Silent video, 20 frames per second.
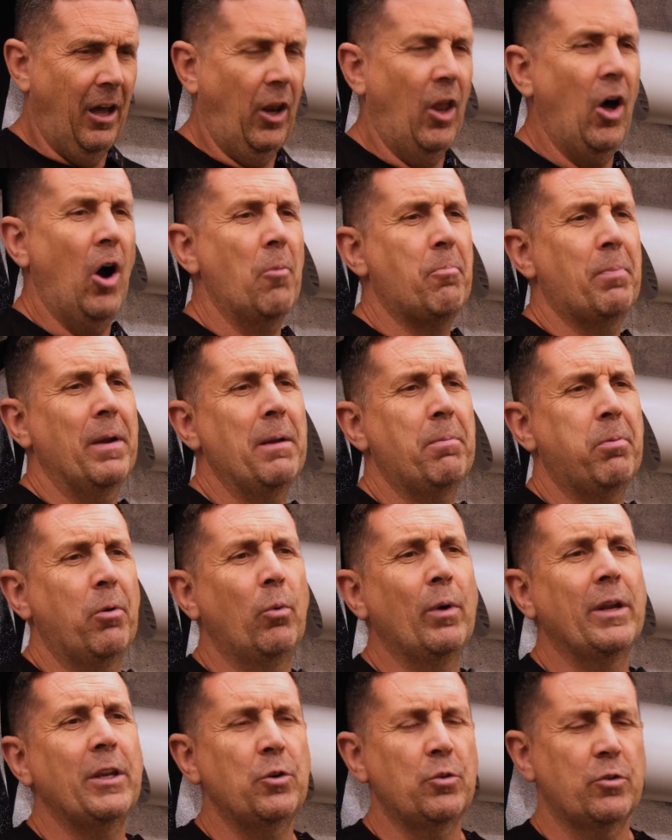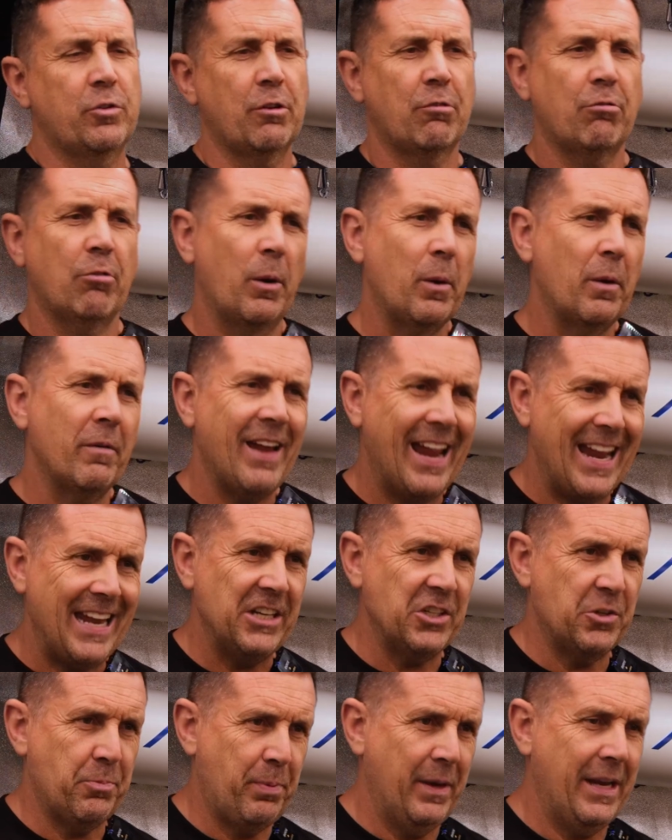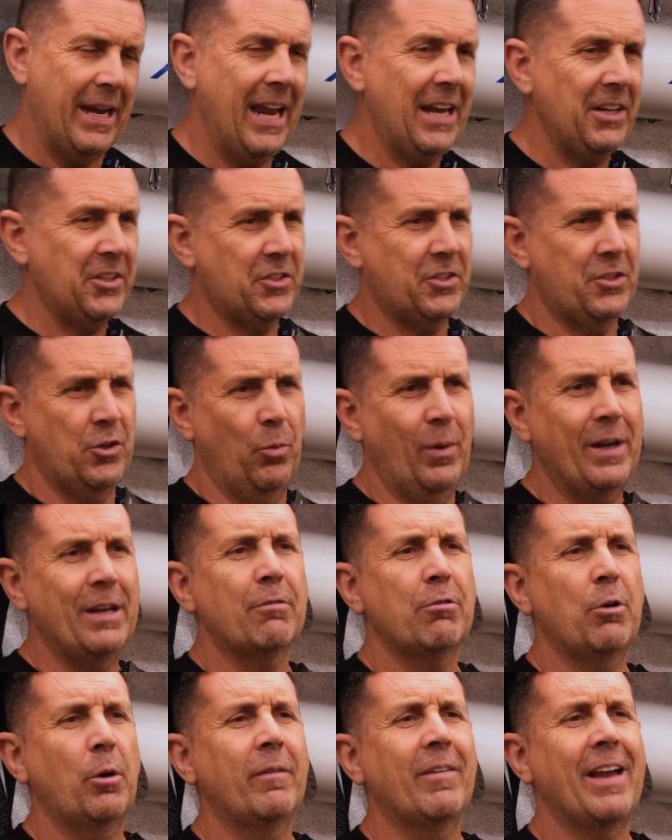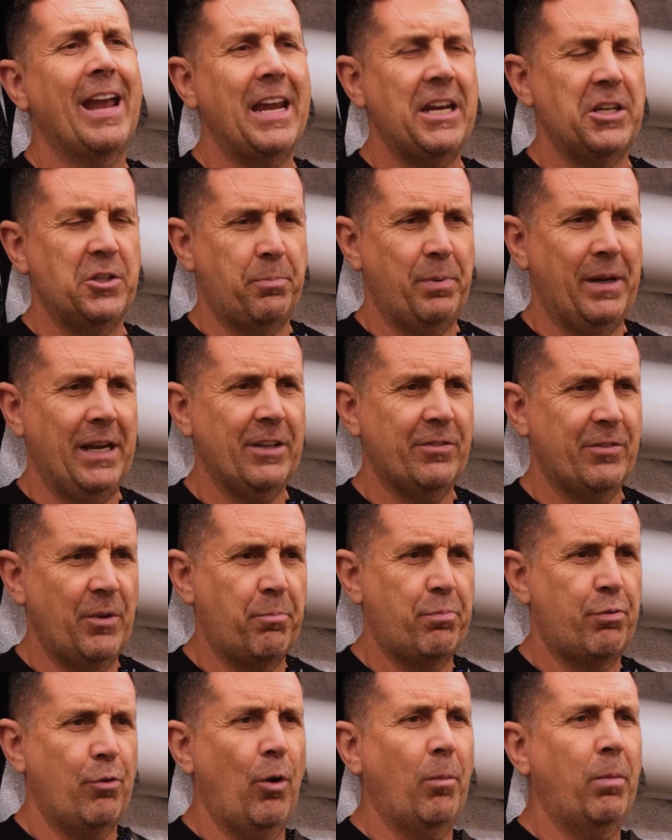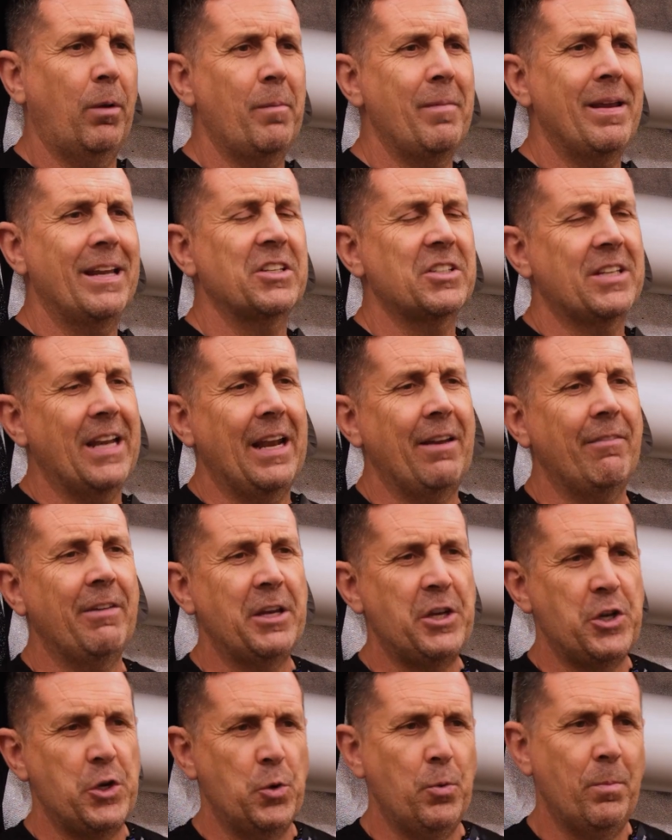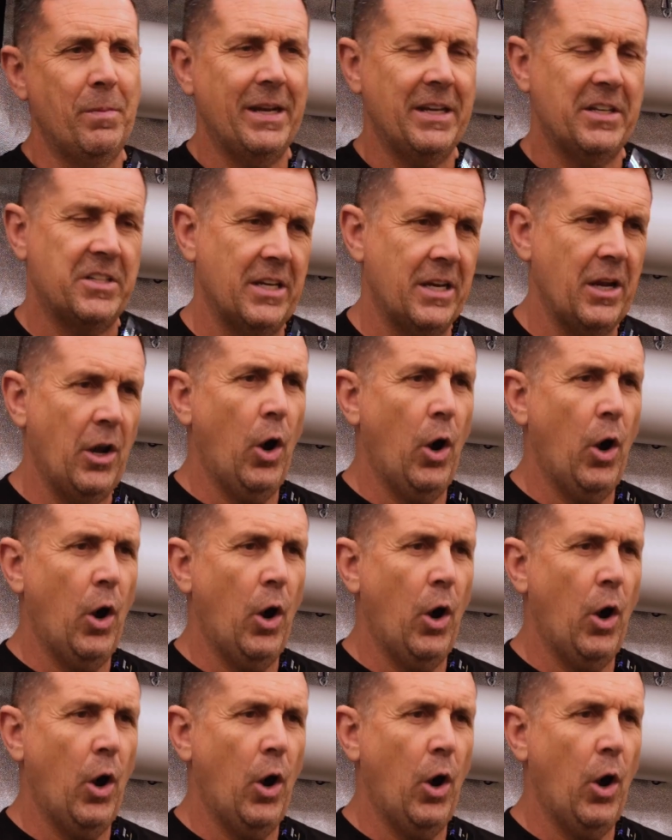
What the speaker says: A lot of people were used to growing with HPS, so when you grow with a HPS, the problem is getting the humidity